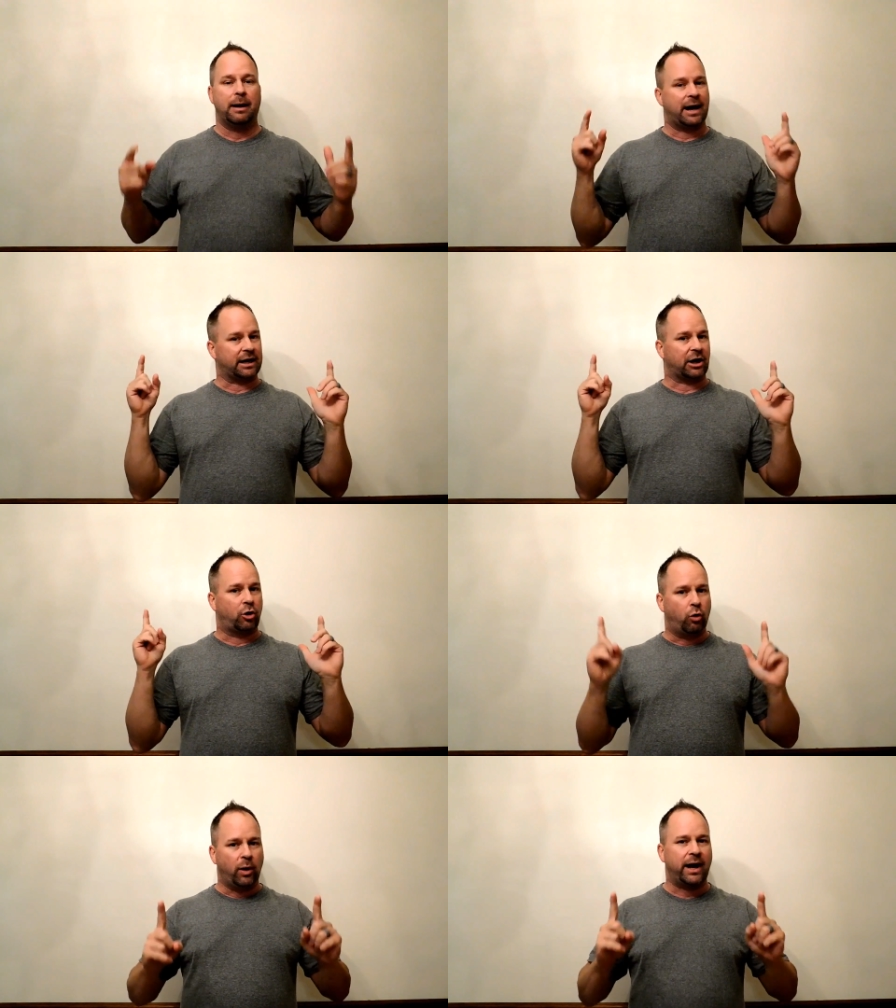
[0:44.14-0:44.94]
I got a
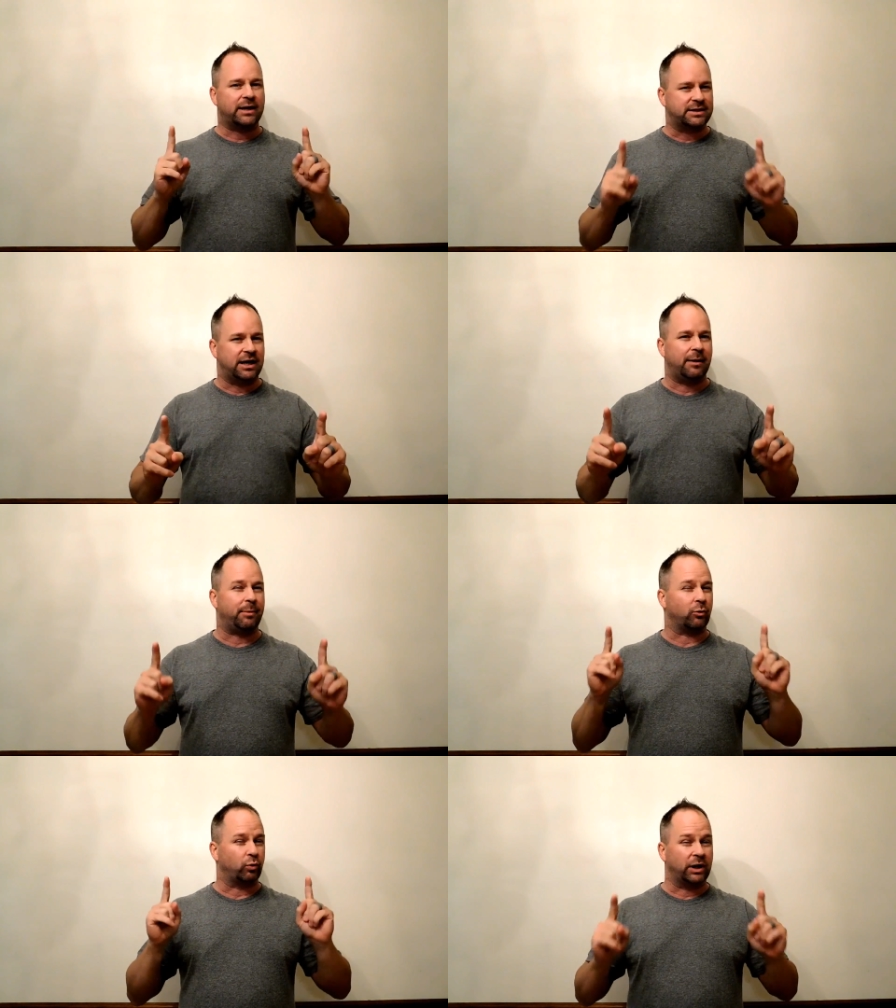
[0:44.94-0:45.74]
quick tip
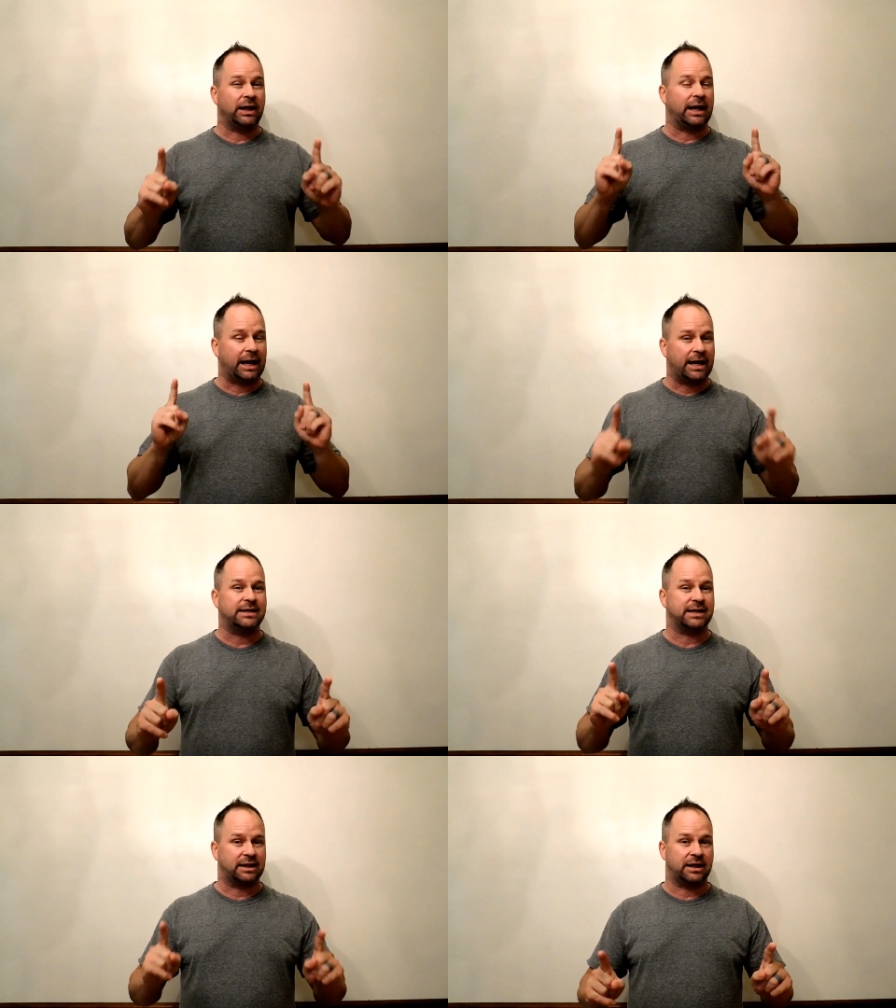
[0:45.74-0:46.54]
and really
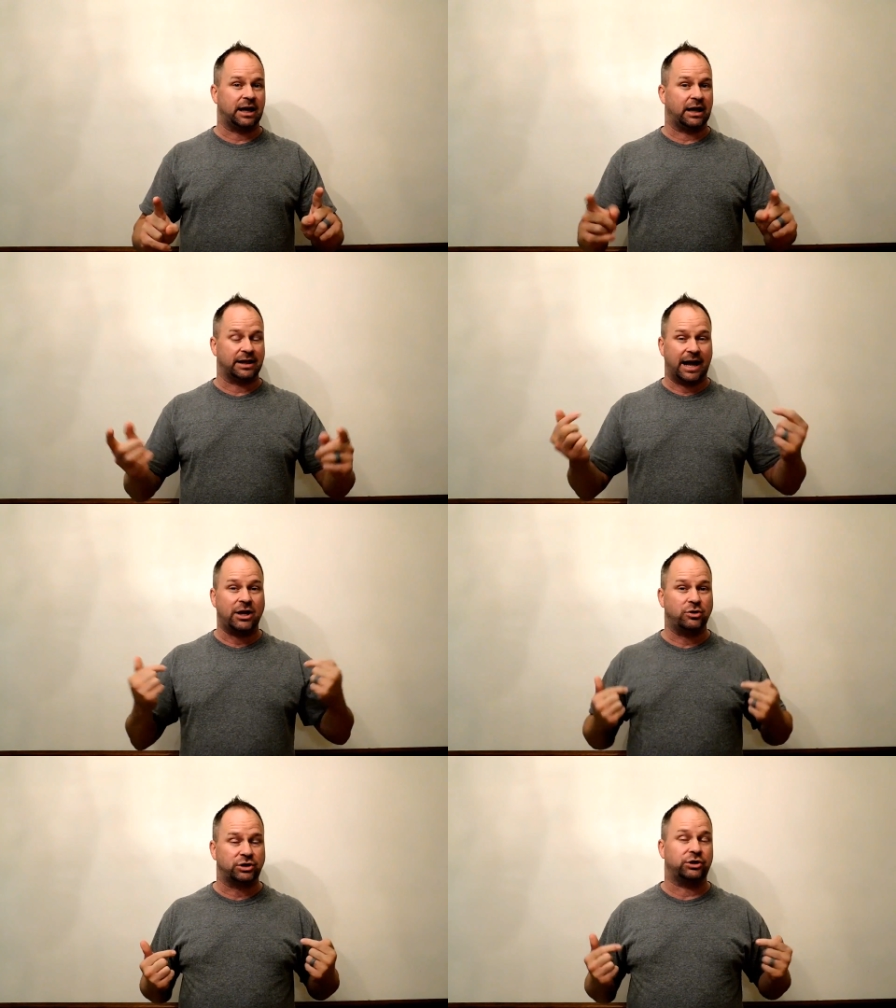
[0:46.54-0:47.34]
easy thing that
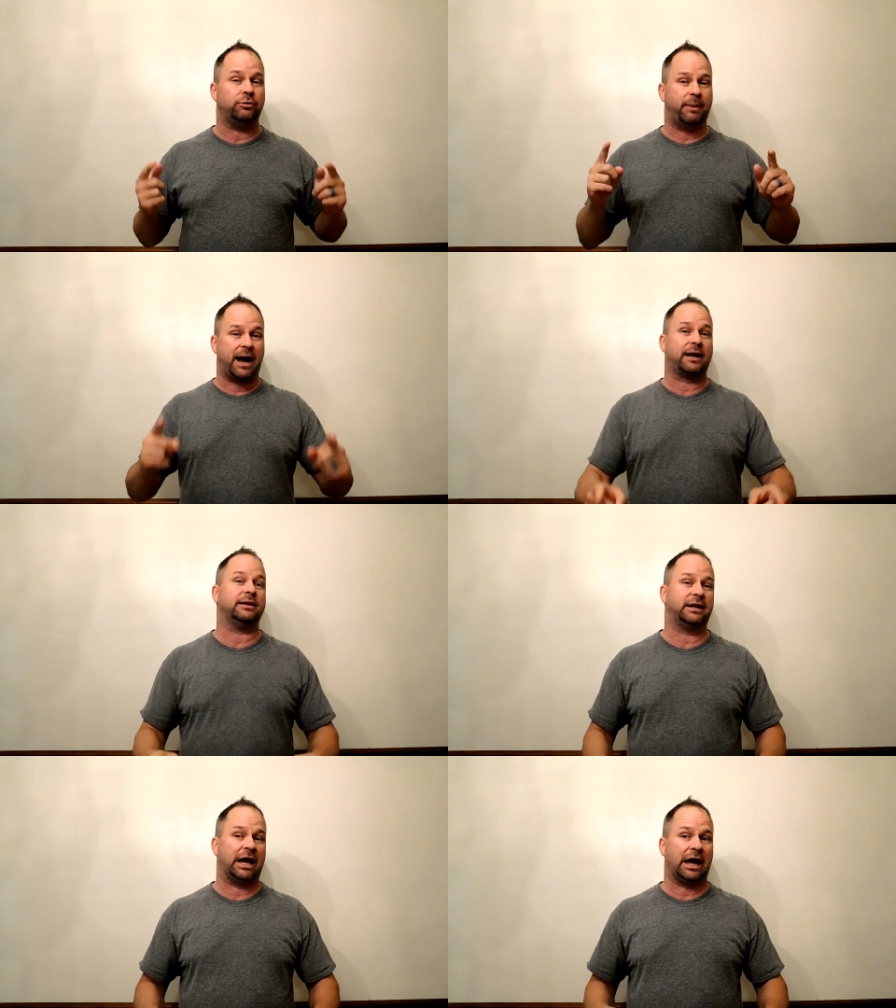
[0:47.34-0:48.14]
I used to do back in
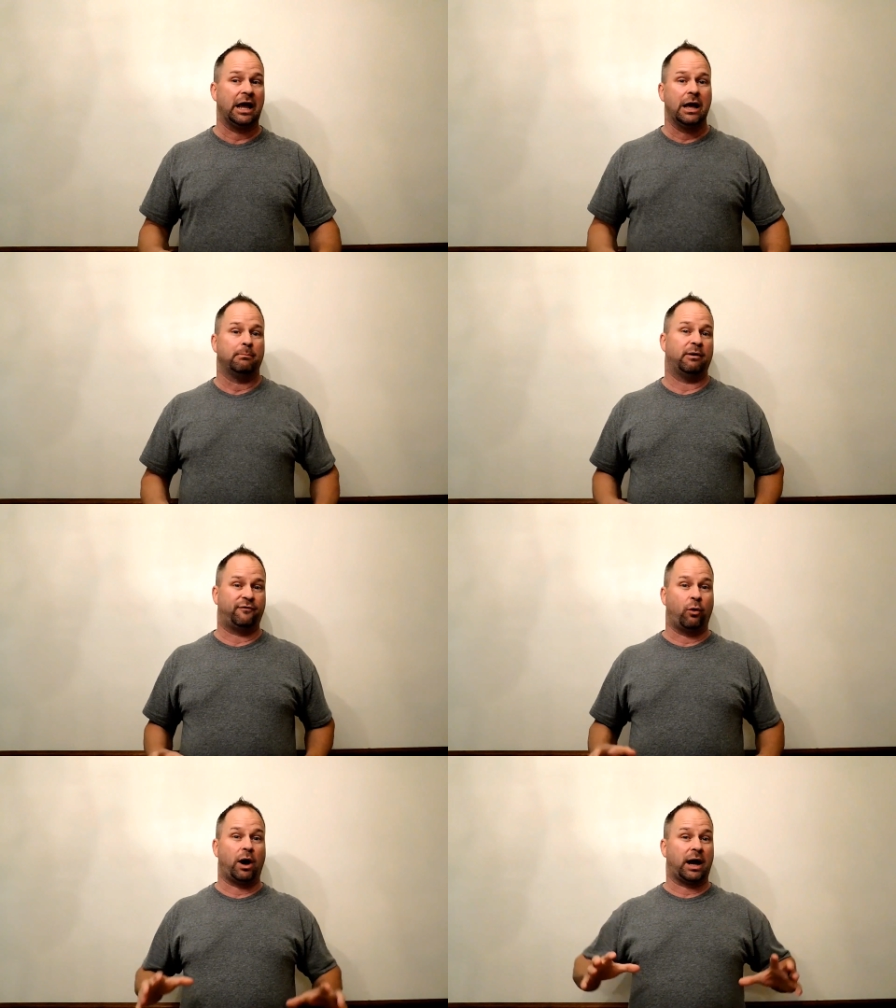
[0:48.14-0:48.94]
the day
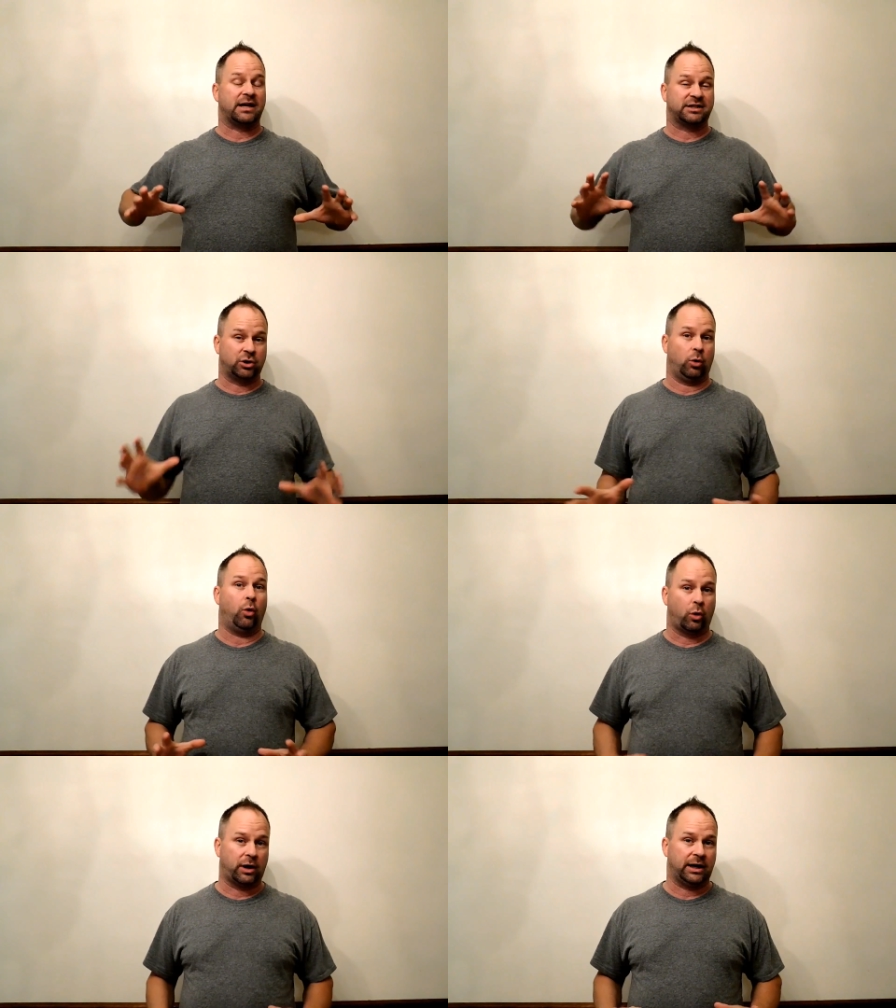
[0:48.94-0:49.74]
before I got so
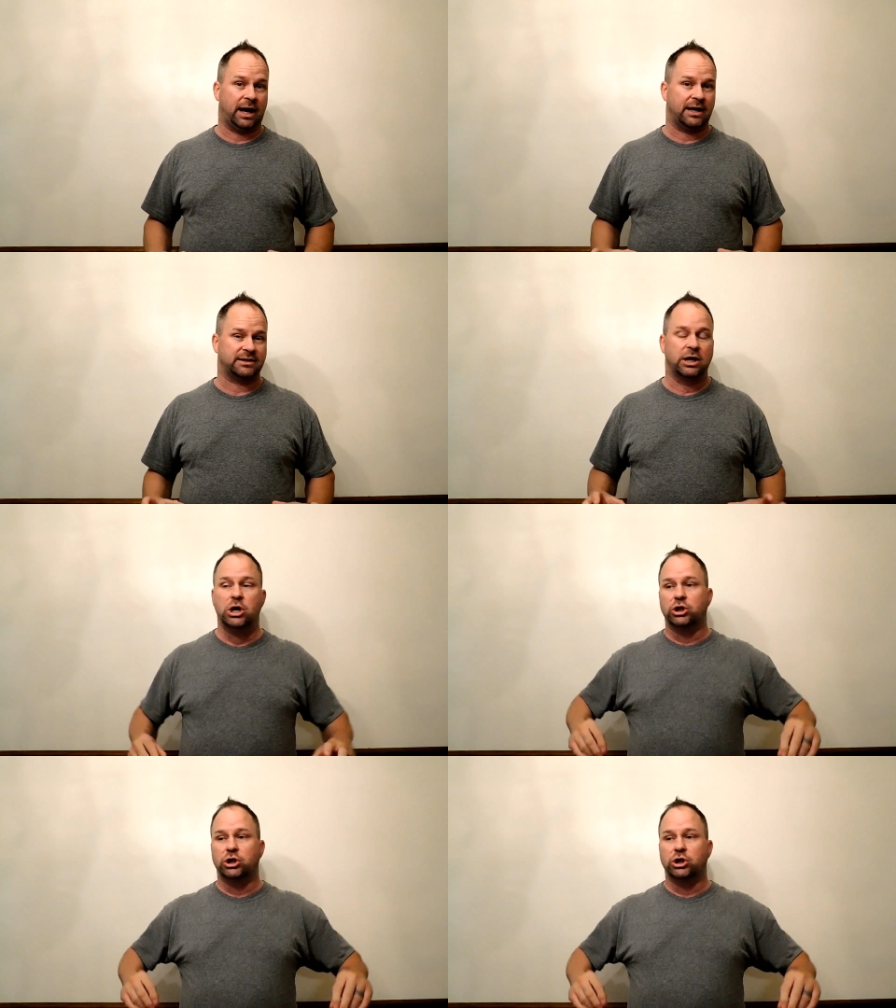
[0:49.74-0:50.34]
organized.